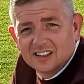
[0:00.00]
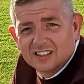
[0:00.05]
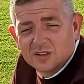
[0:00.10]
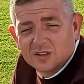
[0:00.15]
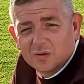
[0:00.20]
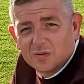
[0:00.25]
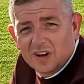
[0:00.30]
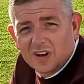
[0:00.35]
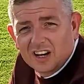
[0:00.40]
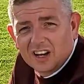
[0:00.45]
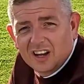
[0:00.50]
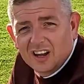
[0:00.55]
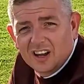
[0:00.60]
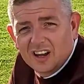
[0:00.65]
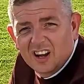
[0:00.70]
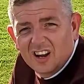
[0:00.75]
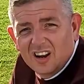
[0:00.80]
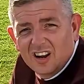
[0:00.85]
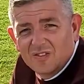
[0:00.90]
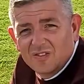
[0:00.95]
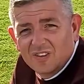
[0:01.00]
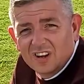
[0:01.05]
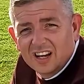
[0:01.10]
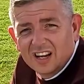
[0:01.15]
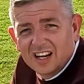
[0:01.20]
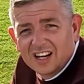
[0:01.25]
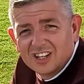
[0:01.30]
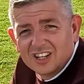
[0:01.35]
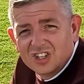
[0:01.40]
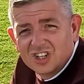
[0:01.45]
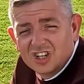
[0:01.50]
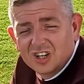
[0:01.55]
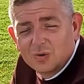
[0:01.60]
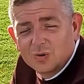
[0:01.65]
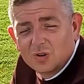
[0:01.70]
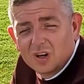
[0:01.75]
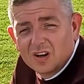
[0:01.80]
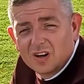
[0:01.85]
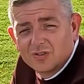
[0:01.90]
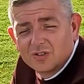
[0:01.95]
So we've had a lovely
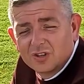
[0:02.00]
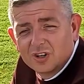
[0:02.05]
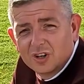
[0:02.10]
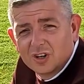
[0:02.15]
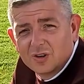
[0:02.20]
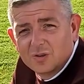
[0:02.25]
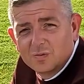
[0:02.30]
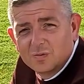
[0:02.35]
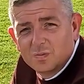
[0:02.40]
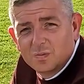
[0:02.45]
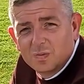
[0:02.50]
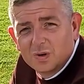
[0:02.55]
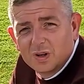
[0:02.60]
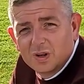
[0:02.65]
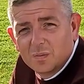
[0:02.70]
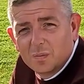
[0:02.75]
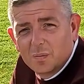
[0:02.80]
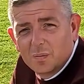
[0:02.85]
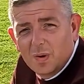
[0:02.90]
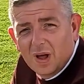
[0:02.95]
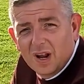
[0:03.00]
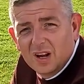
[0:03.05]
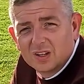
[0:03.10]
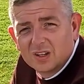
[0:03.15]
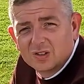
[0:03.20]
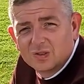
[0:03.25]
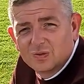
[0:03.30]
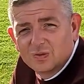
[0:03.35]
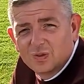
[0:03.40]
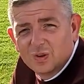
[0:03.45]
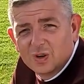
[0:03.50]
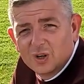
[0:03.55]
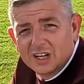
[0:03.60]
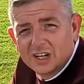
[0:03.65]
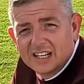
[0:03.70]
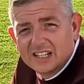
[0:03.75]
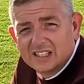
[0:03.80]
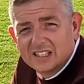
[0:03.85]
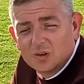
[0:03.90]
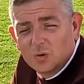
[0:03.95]
chilled afternoon, but Bella's foot
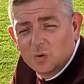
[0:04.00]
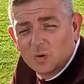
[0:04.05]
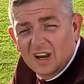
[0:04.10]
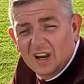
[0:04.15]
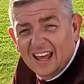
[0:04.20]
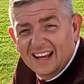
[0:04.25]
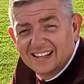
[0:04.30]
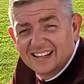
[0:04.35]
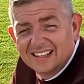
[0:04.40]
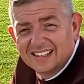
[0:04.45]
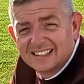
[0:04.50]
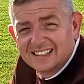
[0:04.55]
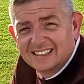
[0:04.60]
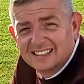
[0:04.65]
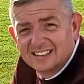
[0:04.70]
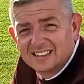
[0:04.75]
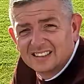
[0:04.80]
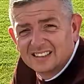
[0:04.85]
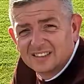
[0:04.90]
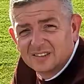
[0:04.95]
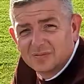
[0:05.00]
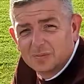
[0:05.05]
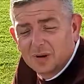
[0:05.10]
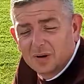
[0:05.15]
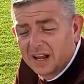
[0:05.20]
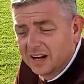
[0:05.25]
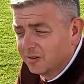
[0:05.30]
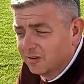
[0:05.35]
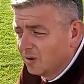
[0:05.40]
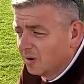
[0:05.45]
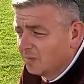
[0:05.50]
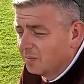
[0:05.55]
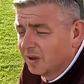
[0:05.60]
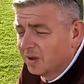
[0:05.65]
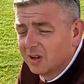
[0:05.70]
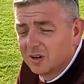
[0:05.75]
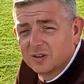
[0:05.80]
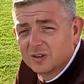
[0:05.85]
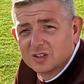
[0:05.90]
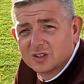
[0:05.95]
or leg is playing her up
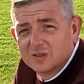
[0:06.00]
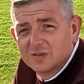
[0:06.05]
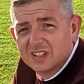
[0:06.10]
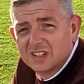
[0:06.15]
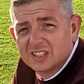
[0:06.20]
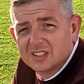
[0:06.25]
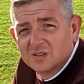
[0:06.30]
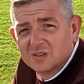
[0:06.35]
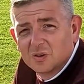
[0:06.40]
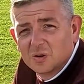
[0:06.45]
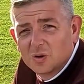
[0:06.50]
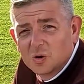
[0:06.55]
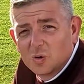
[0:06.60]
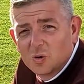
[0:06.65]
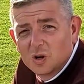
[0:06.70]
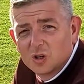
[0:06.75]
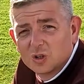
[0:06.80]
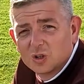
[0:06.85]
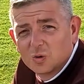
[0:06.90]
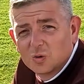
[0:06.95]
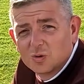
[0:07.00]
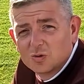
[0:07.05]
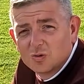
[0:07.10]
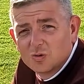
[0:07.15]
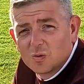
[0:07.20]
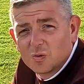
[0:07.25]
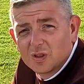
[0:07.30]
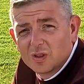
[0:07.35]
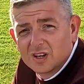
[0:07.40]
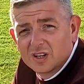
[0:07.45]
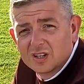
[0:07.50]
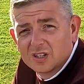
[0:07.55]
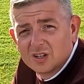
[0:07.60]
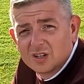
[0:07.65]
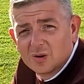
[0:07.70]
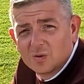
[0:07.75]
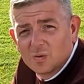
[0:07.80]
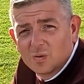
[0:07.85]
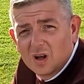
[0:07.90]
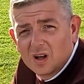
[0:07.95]
by the looks of it. So I'm not quite sure what's wrong with her.
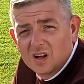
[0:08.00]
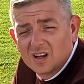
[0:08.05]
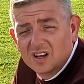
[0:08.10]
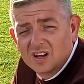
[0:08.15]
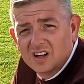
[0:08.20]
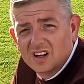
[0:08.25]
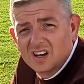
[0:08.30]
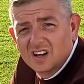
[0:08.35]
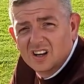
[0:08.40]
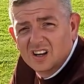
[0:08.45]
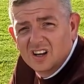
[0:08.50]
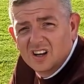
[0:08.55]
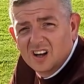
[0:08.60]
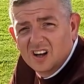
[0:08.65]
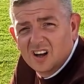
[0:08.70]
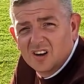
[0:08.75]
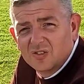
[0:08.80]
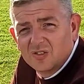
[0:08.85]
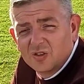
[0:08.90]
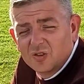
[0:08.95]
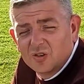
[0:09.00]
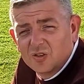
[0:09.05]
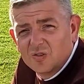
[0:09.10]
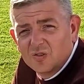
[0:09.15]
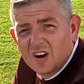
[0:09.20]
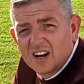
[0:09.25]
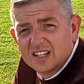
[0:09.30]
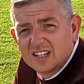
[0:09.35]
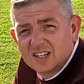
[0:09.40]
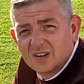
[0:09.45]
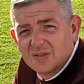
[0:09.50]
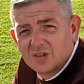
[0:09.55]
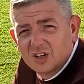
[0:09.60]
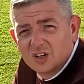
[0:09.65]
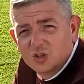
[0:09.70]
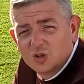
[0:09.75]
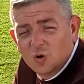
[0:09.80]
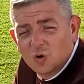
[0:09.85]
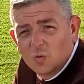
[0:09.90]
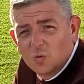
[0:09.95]
So after a relatively
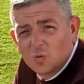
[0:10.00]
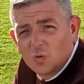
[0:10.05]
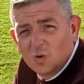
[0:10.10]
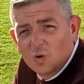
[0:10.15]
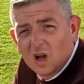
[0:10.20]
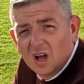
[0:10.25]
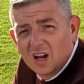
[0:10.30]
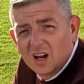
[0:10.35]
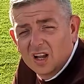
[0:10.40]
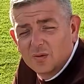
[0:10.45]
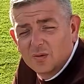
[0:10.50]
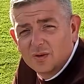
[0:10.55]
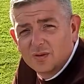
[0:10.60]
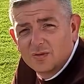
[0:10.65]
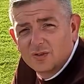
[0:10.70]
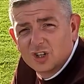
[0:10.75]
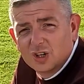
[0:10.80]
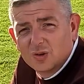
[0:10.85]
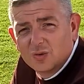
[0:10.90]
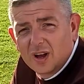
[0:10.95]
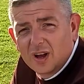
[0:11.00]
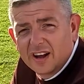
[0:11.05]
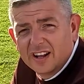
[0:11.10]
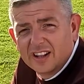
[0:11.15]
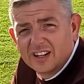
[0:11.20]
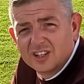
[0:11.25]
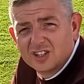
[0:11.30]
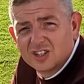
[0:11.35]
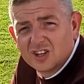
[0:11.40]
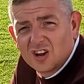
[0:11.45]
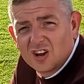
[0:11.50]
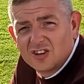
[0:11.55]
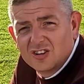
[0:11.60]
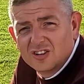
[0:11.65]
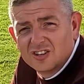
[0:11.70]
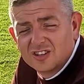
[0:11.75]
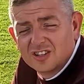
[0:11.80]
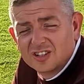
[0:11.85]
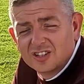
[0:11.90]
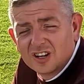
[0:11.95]
short walk earlier, we've chilled out in the sun
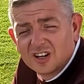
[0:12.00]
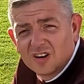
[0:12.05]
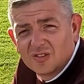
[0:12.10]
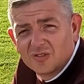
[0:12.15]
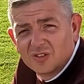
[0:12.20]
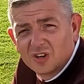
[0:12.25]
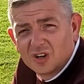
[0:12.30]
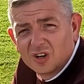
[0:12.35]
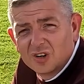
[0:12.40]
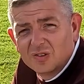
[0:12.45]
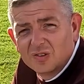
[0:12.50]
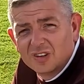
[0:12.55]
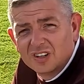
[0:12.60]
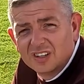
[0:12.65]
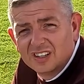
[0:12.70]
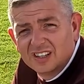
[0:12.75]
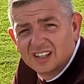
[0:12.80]
this afternoon.